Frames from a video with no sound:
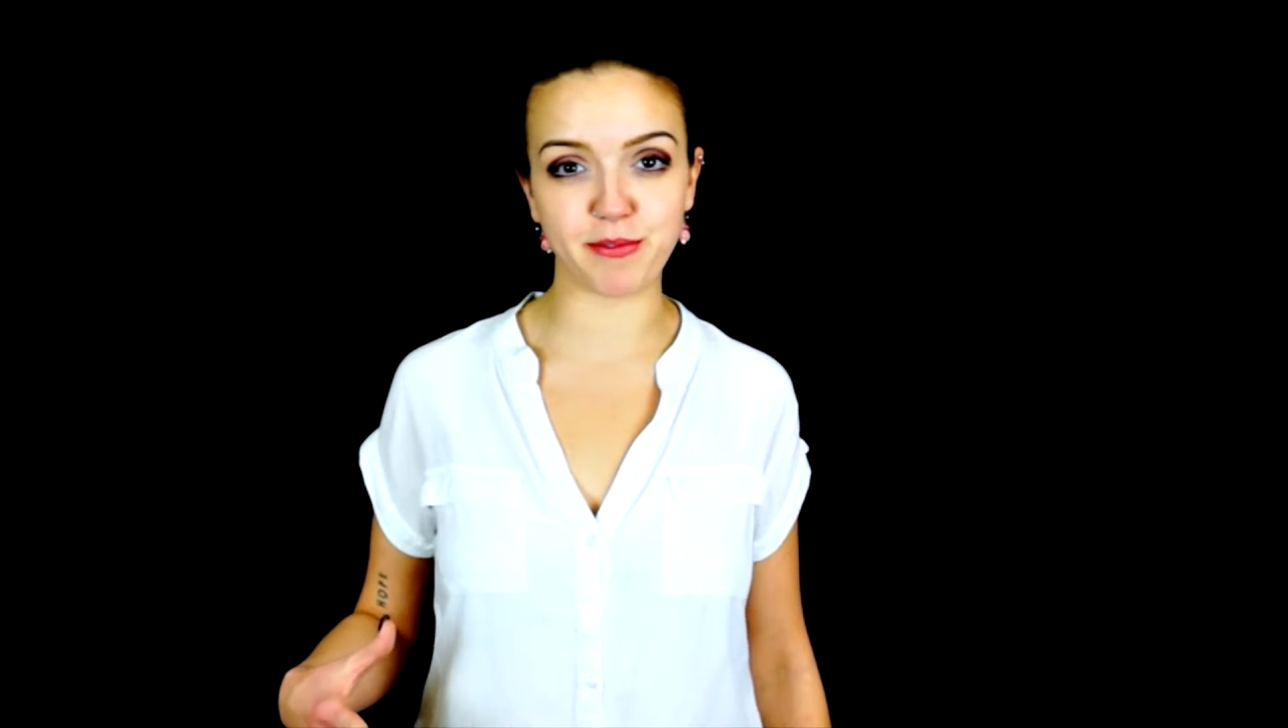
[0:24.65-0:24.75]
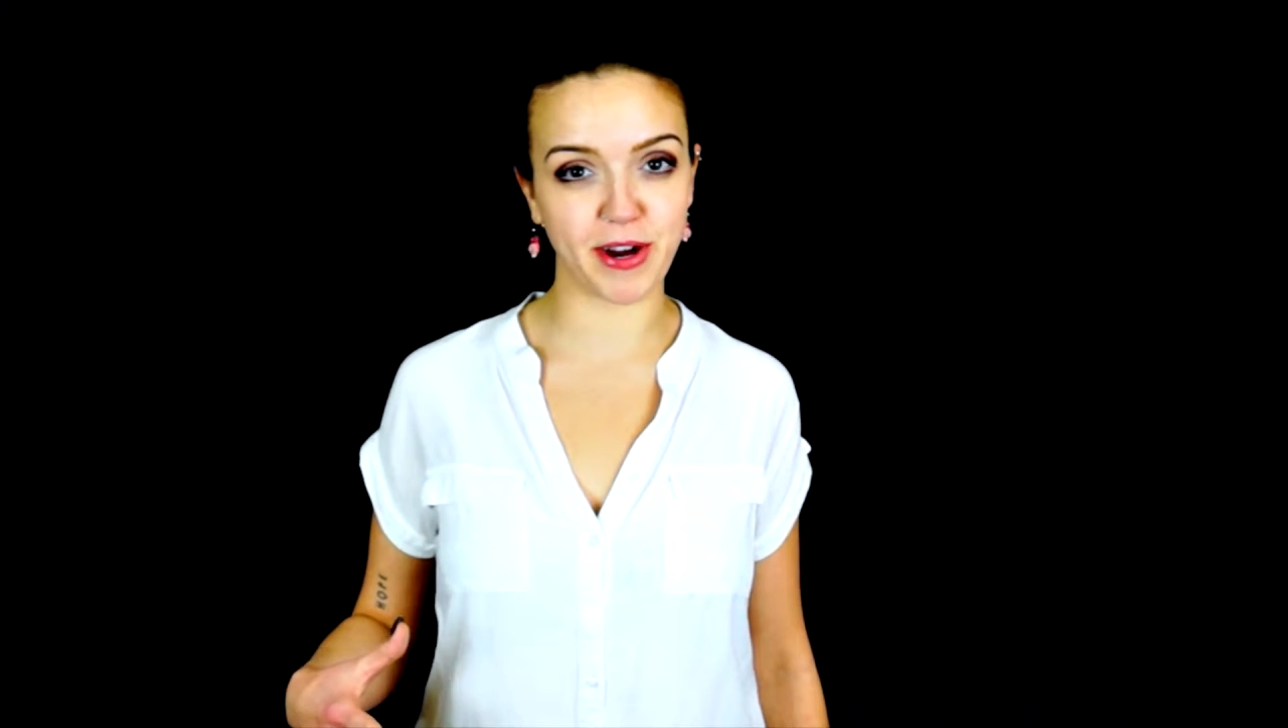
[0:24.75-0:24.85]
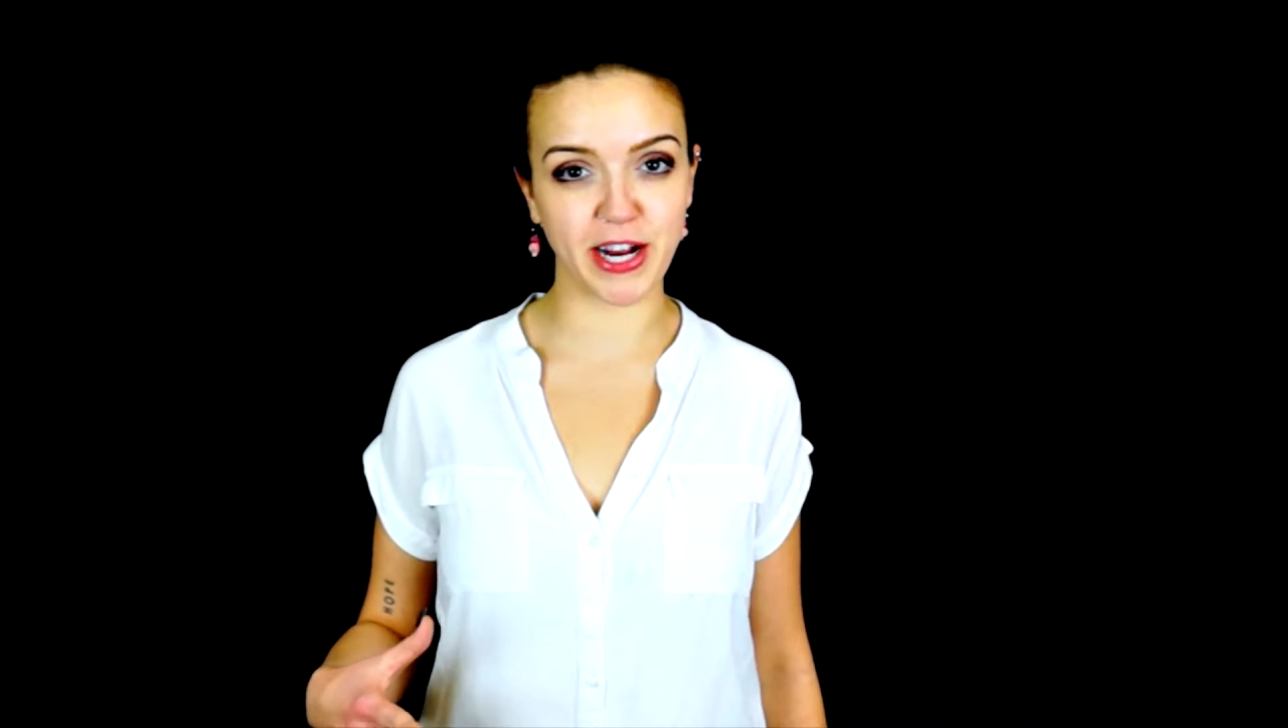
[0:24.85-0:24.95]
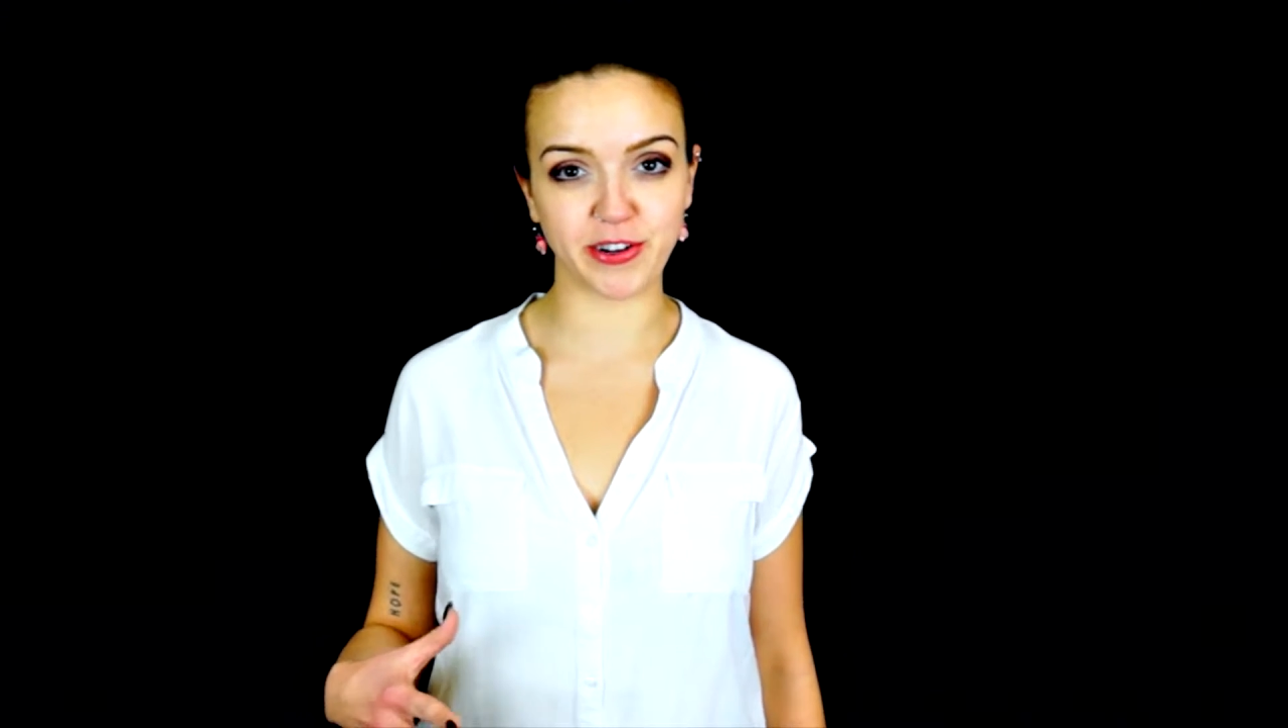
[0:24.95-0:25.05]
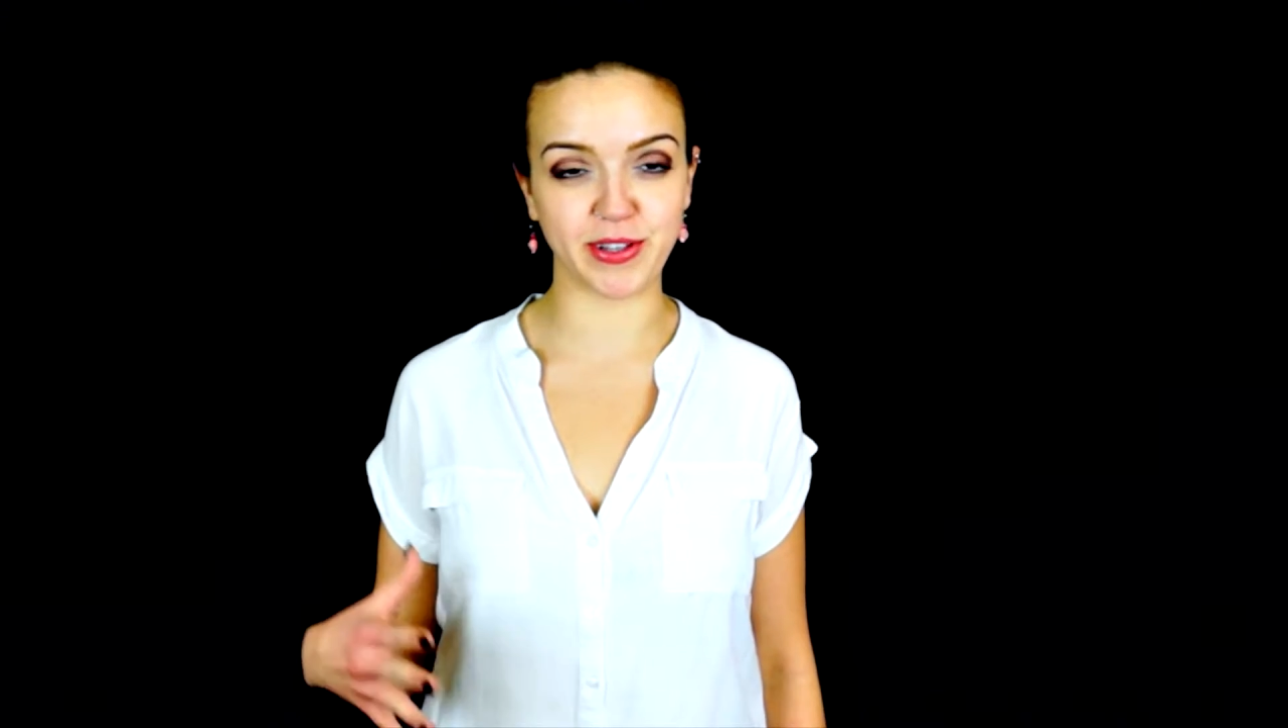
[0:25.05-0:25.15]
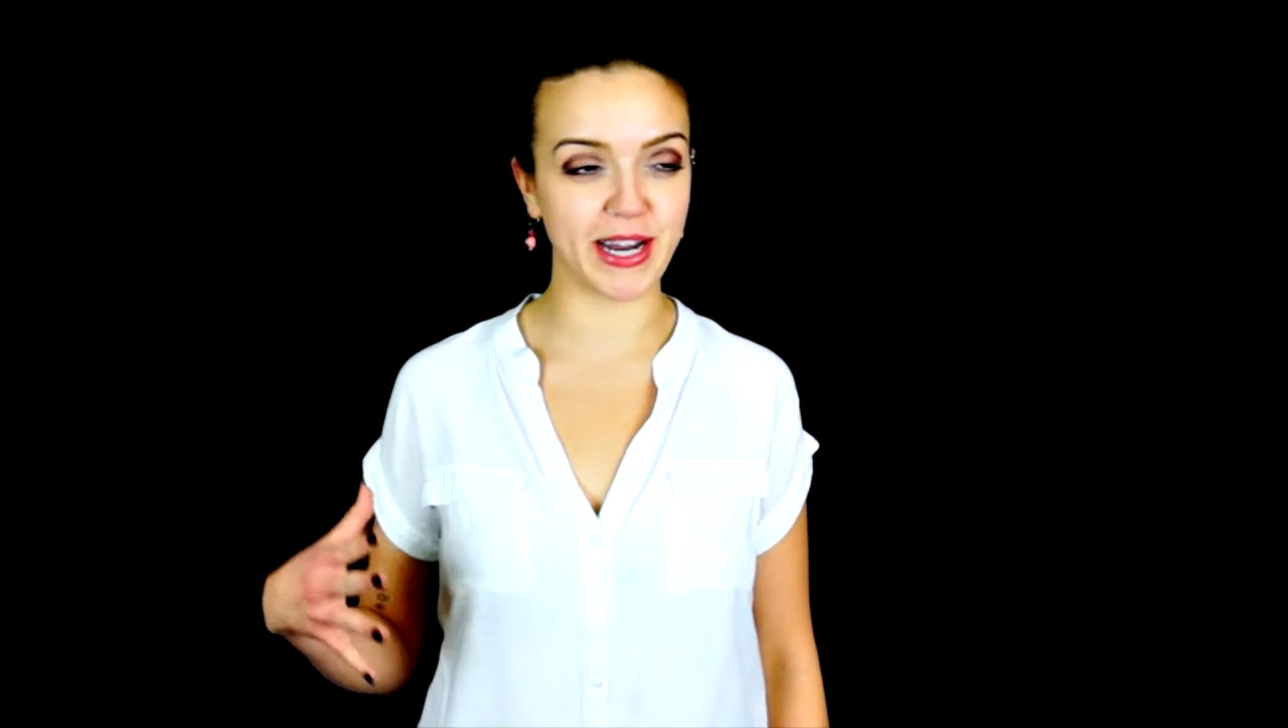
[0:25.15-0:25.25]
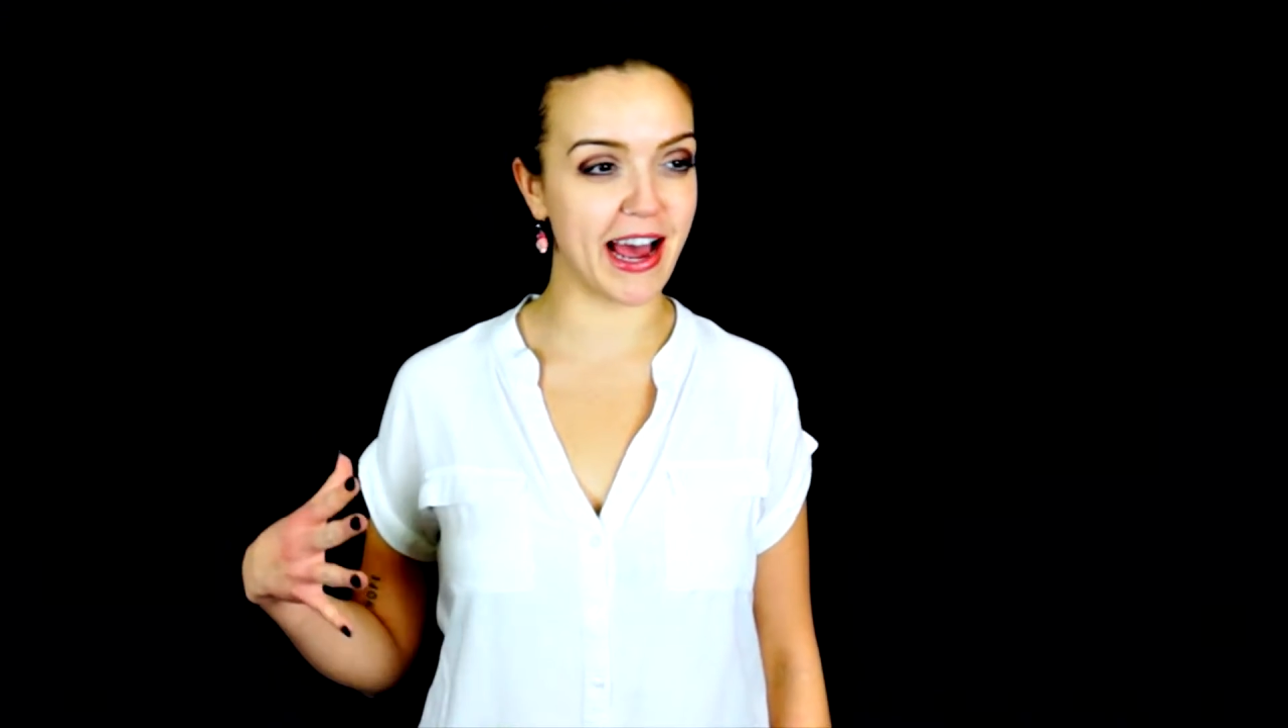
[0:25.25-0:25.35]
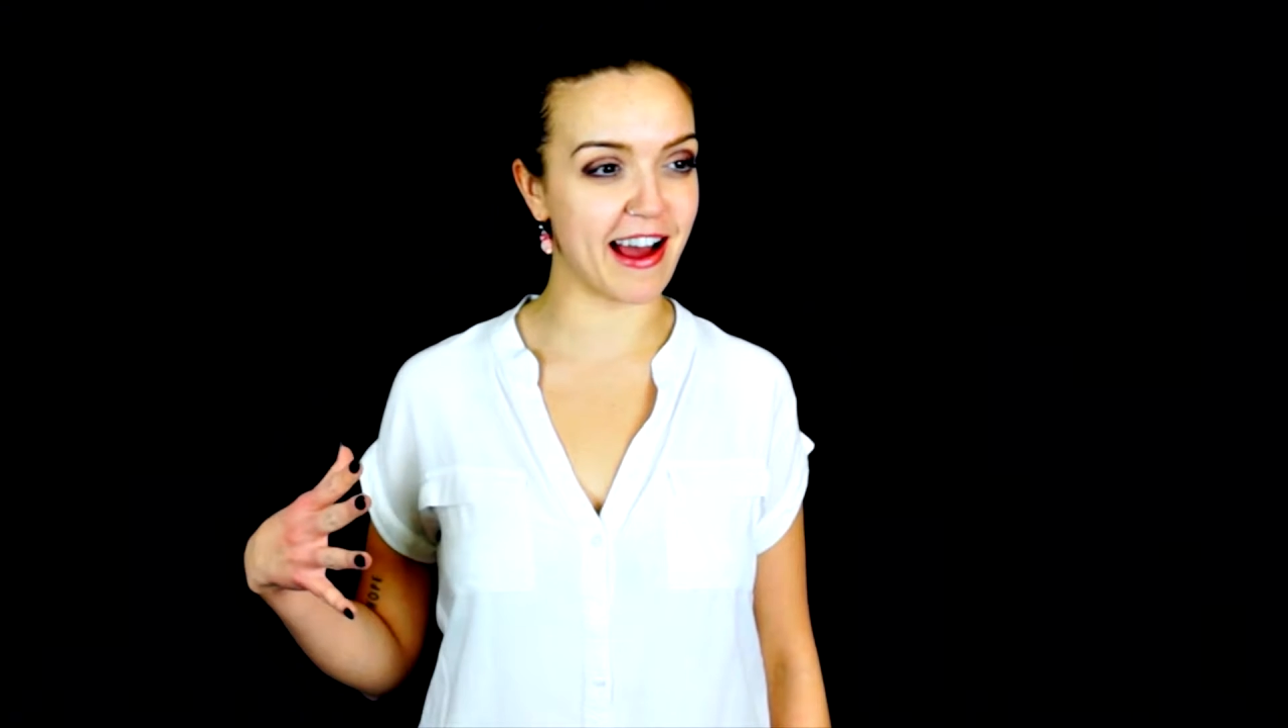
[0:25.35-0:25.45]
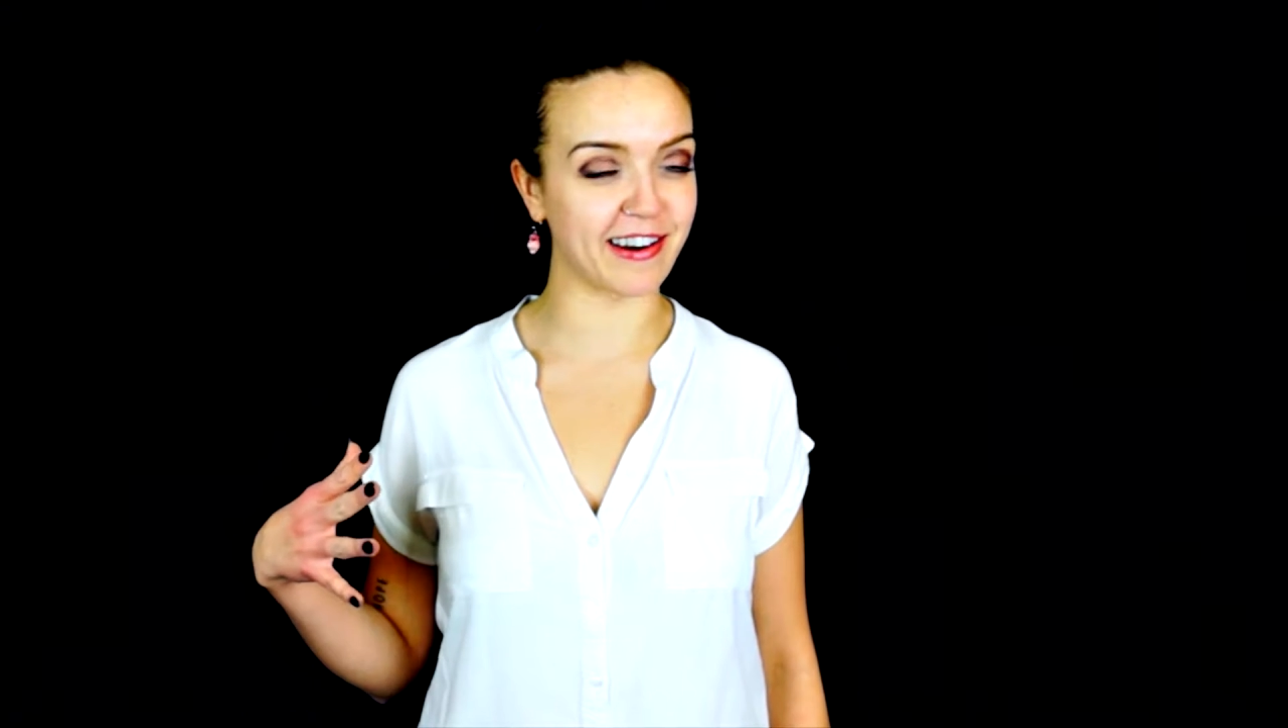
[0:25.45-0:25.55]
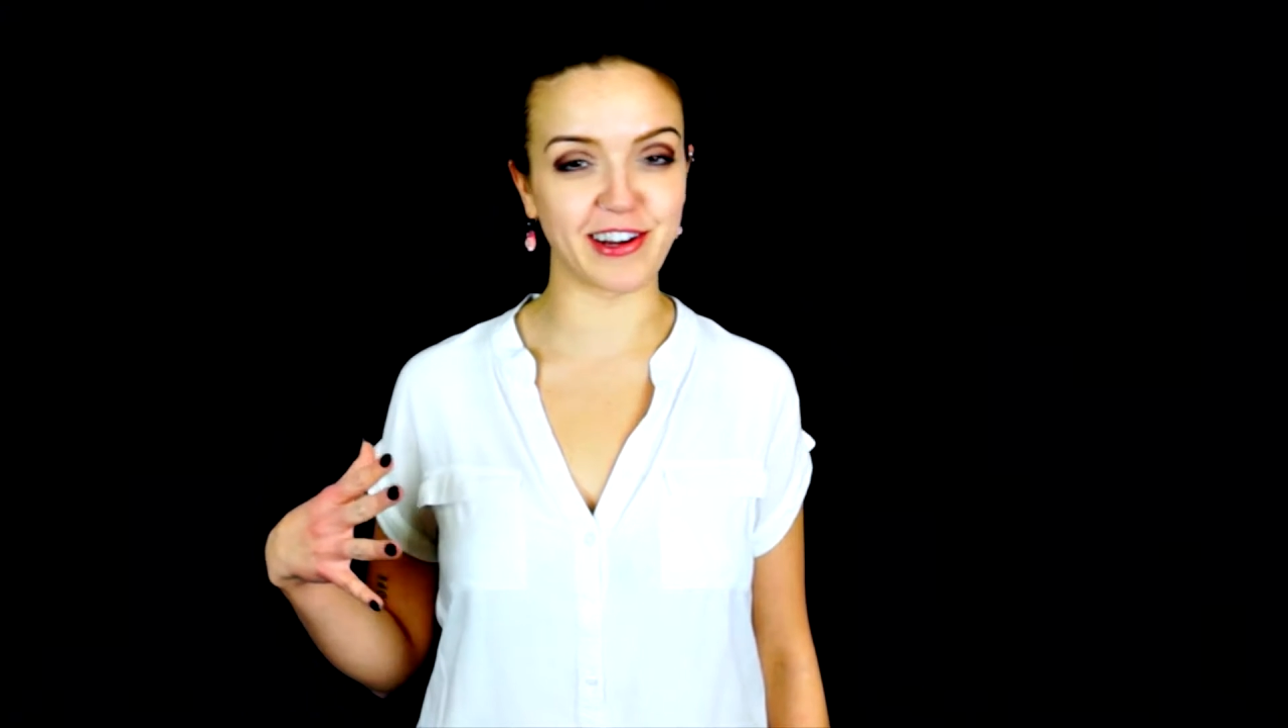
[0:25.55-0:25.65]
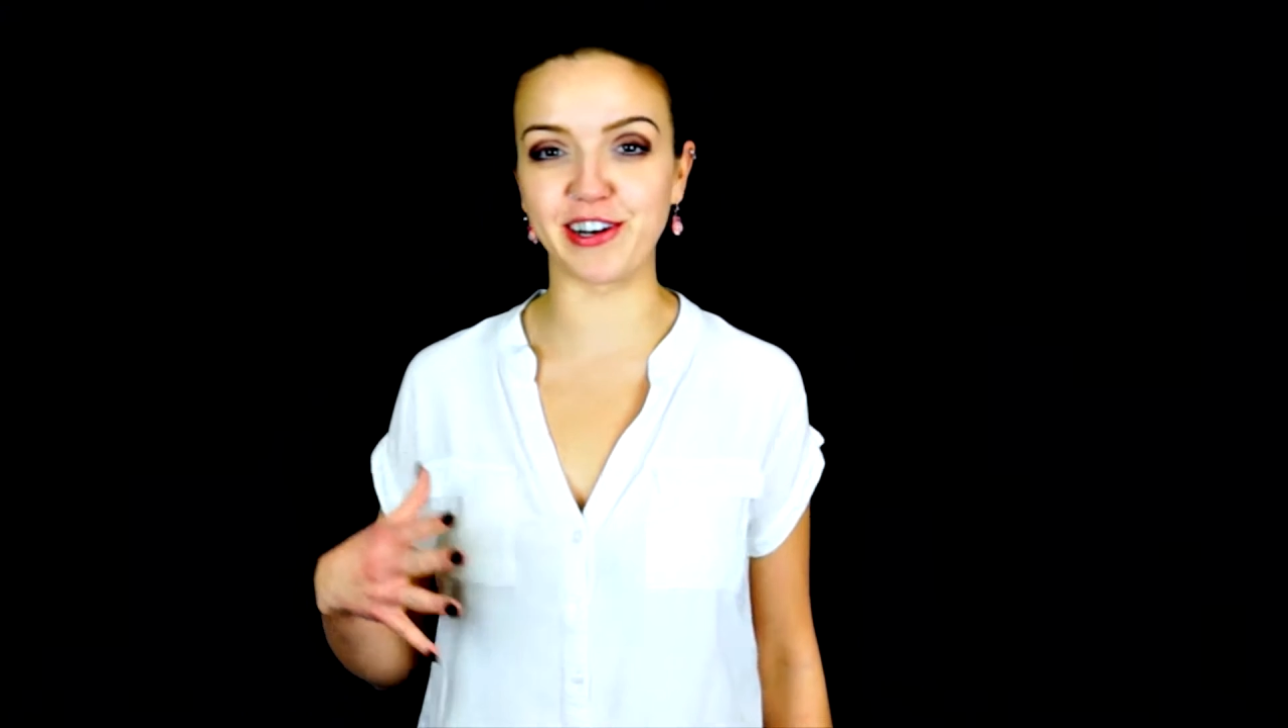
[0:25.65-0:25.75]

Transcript: fighter that had